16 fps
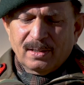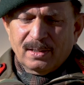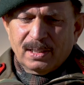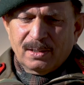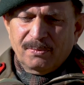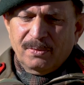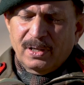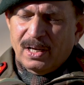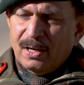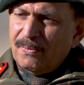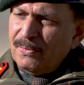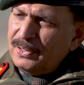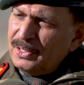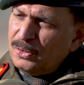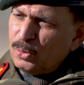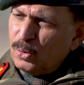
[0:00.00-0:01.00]
Then we
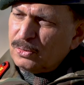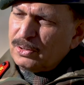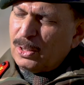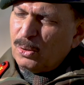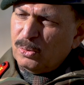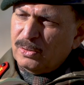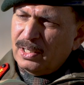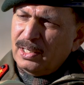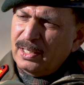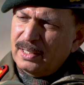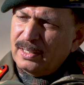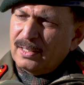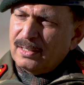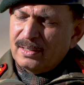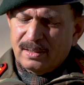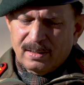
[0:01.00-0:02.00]
have in the Salu
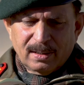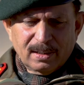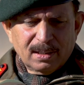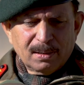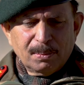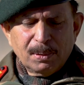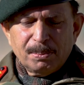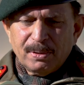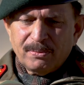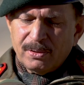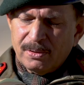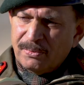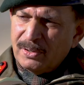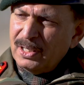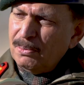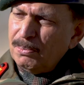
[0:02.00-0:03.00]
salient, mm-hmm. the
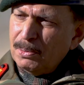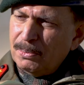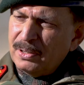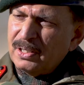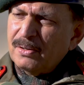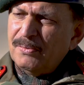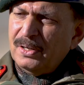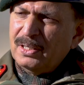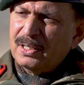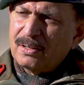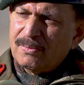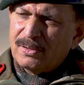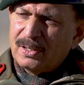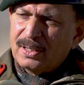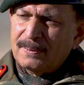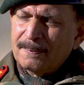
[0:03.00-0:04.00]
PP15, PP17
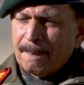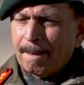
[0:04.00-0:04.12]
alpha.